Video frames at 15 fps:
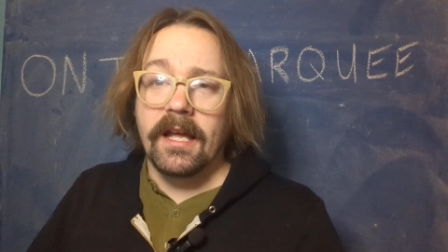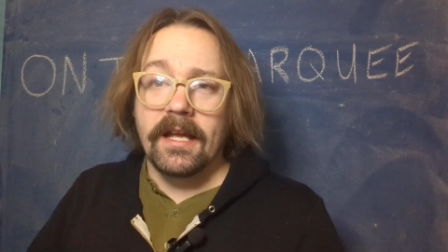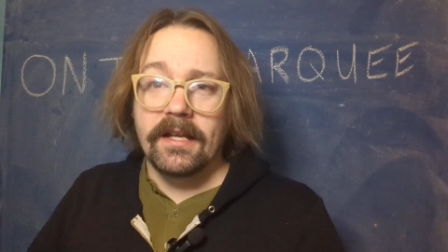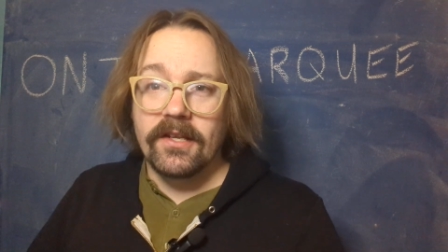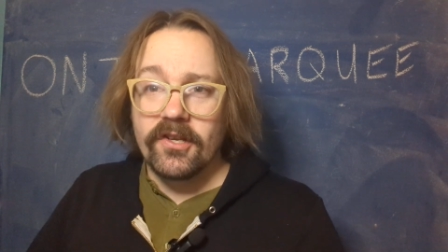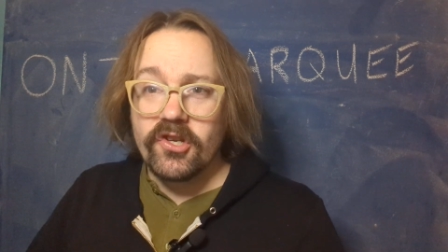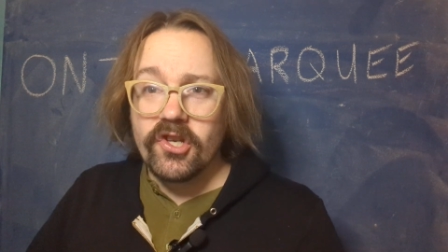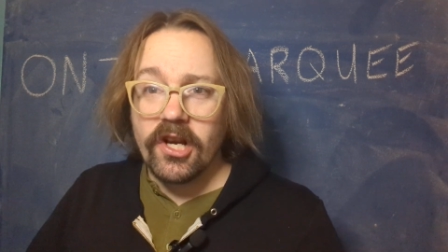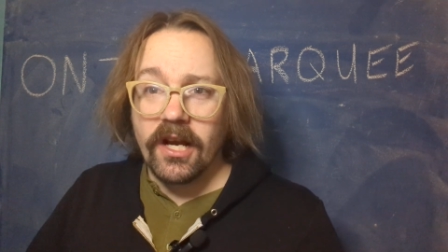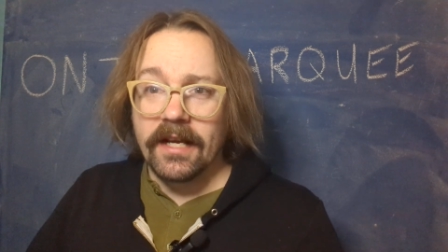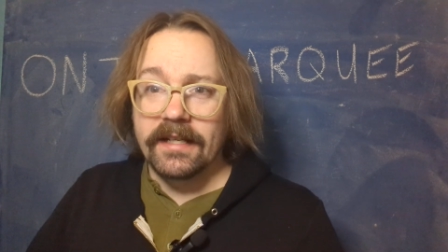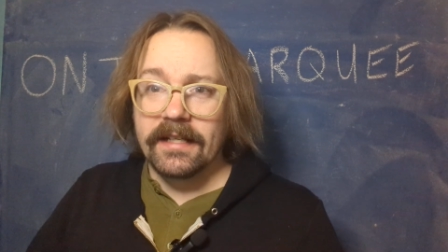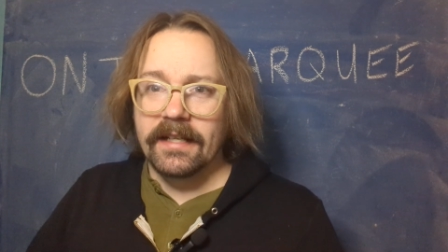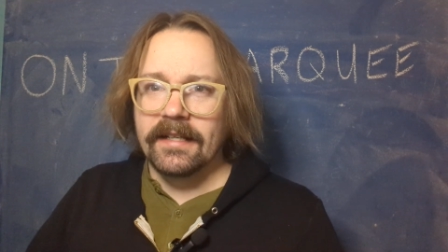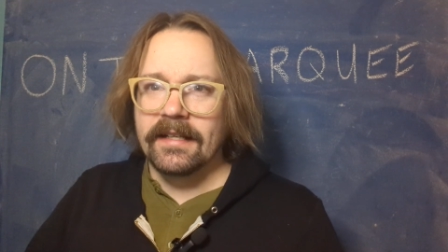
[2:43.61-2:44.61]
and
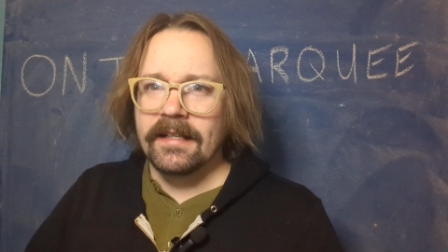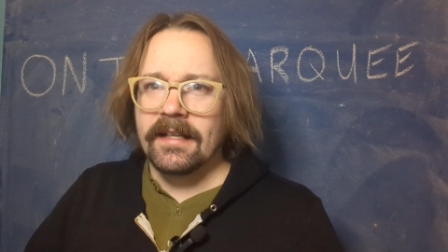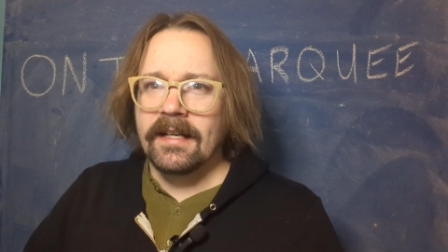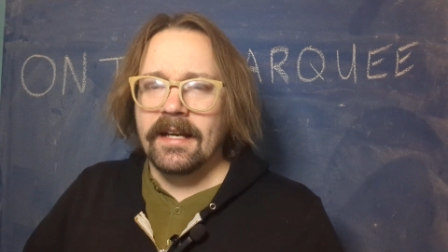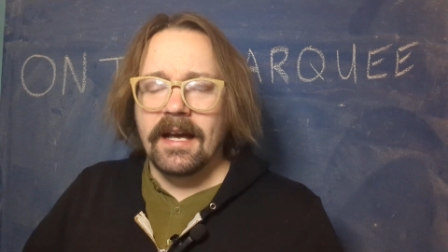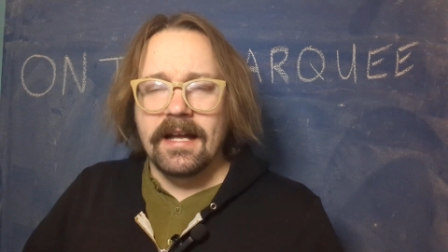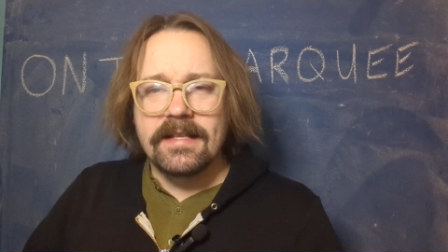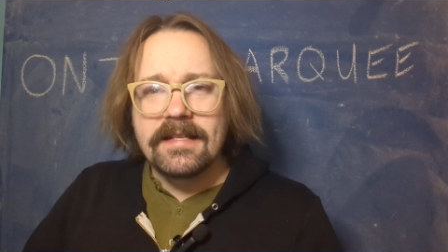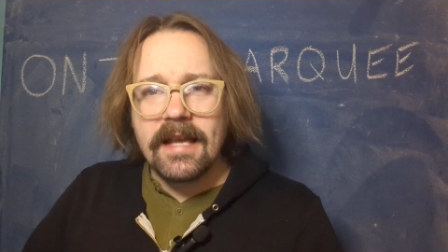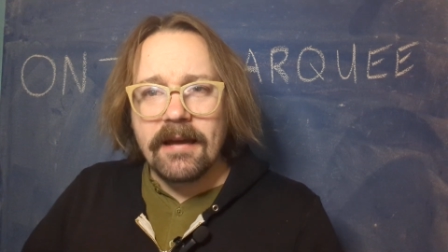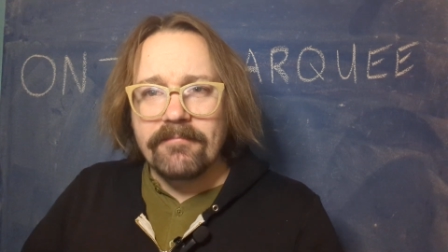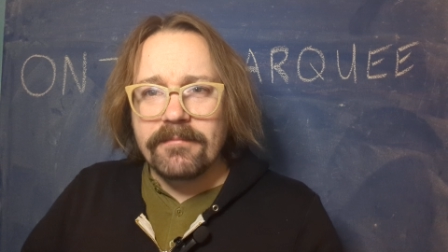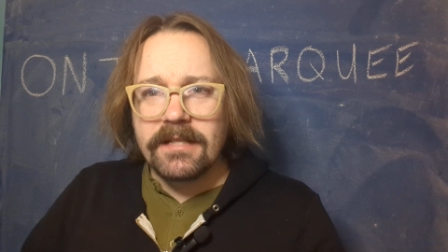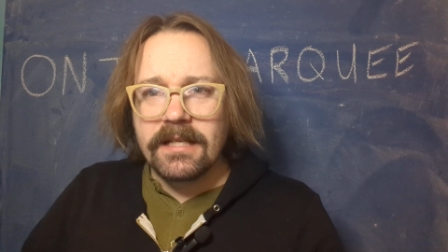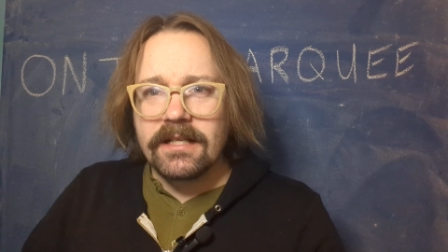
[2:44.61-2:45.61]
China
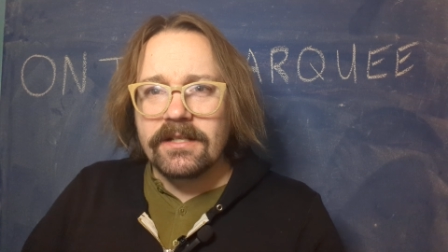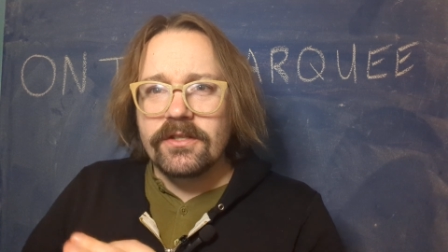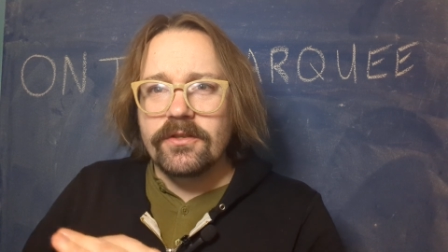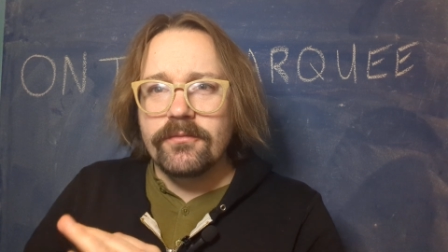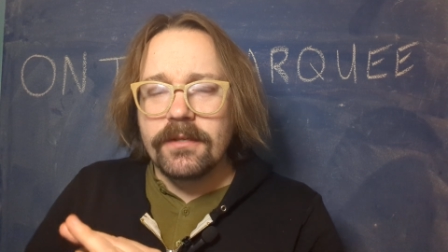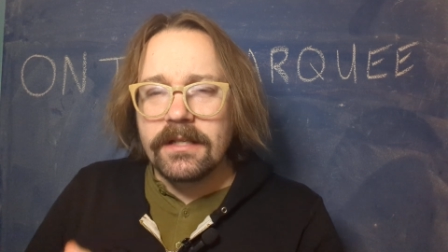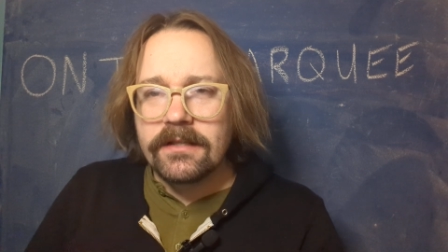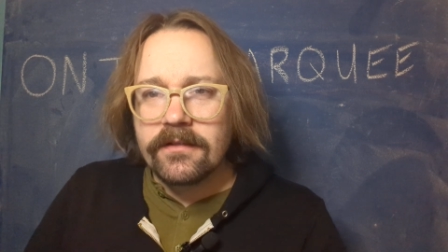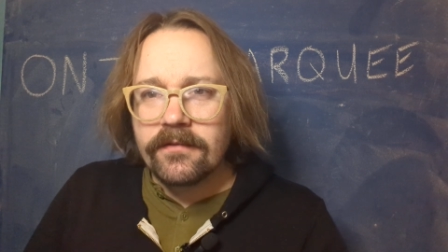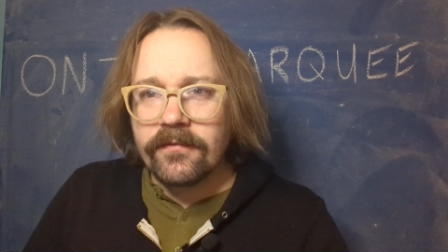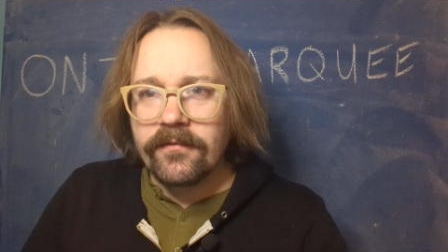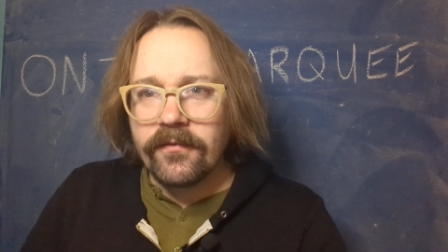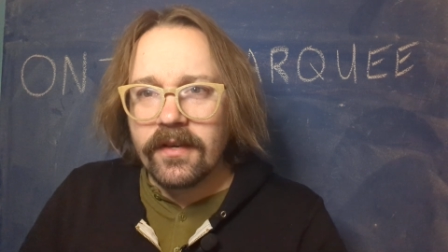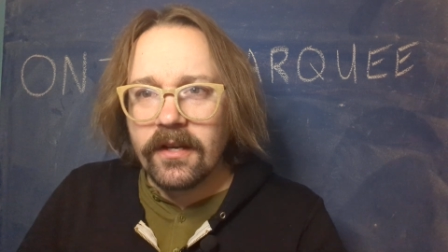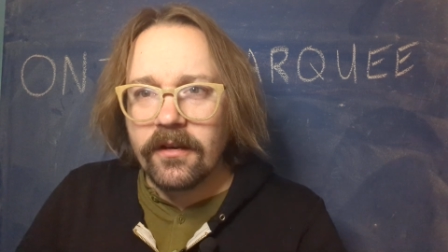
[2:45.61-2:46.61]
attempting to
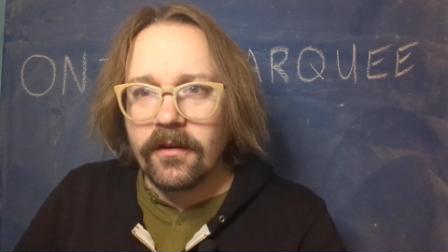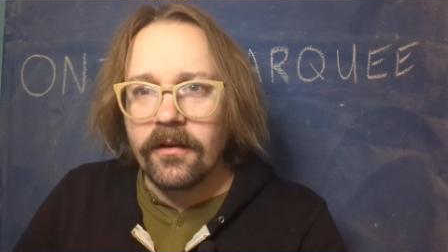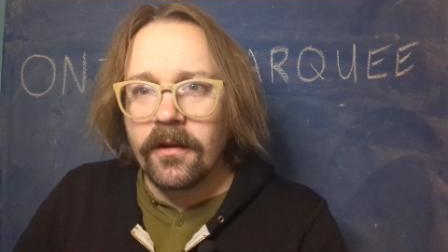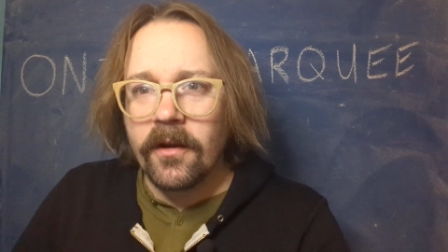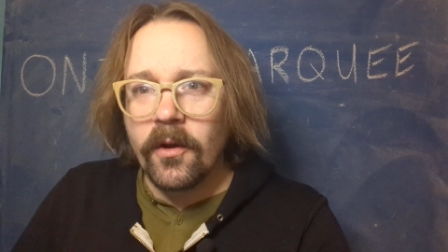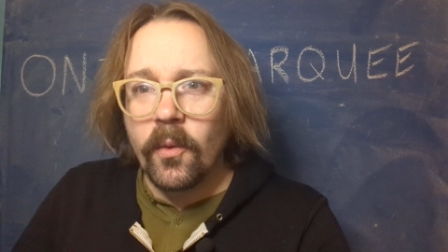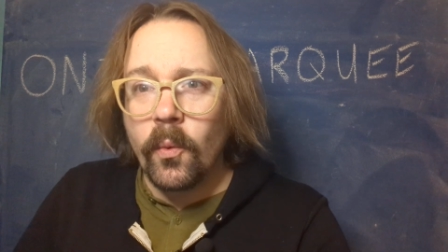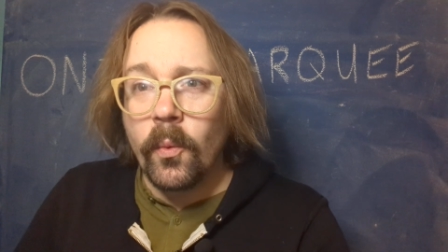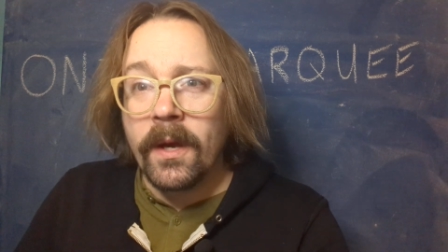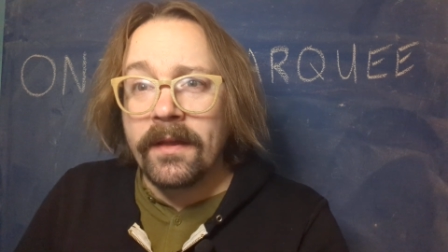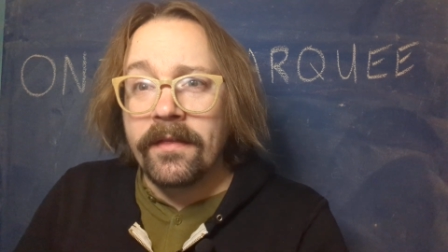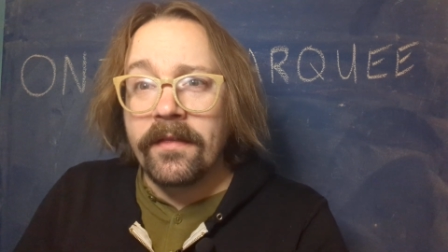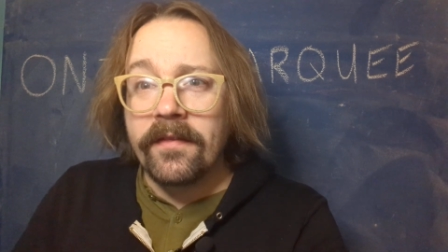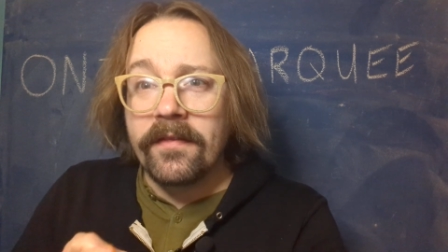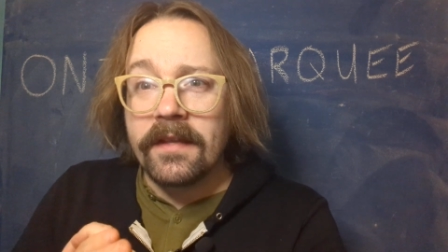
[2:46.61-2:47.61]
interfere with
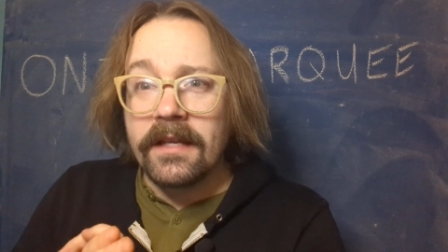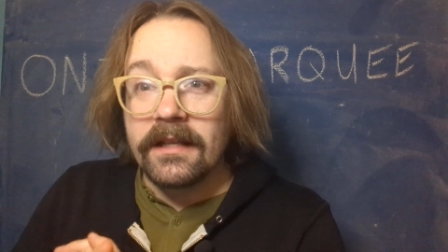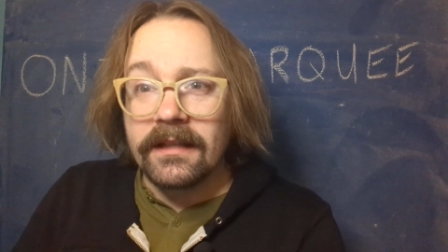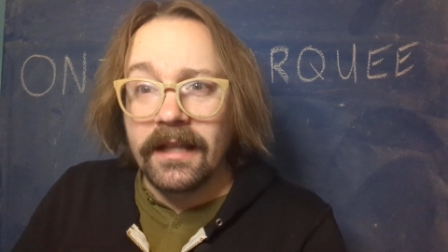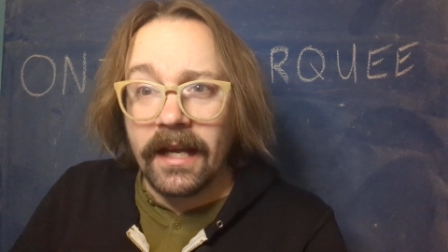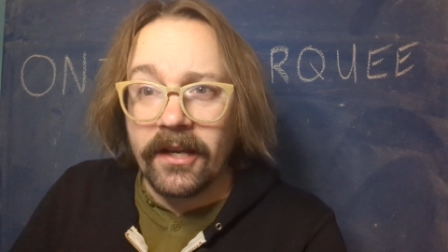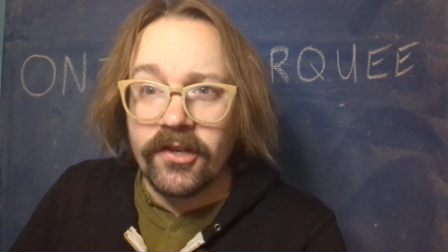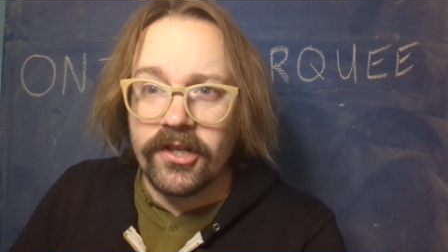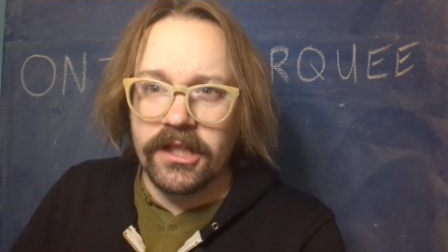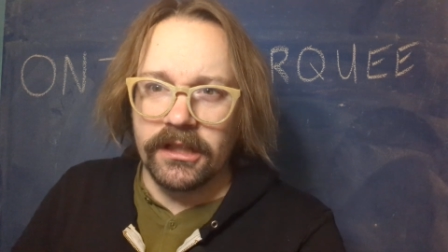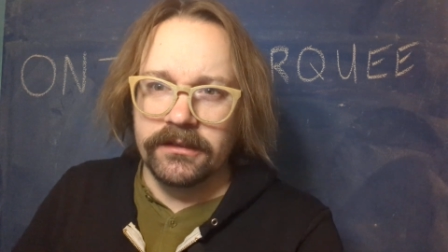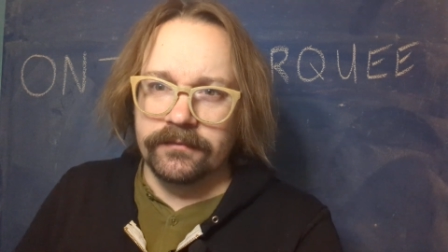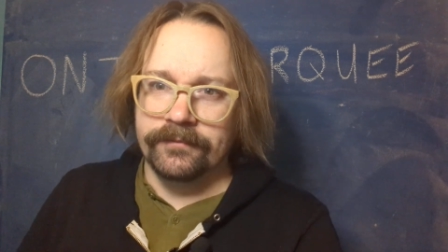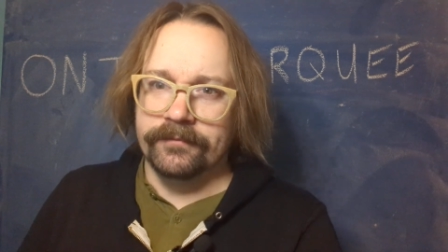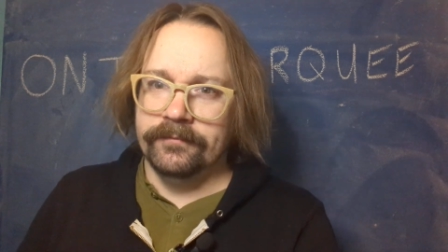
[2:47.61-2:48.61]
the
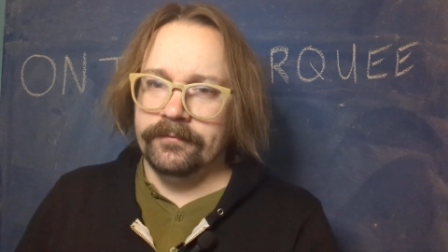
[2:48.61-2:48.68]
election.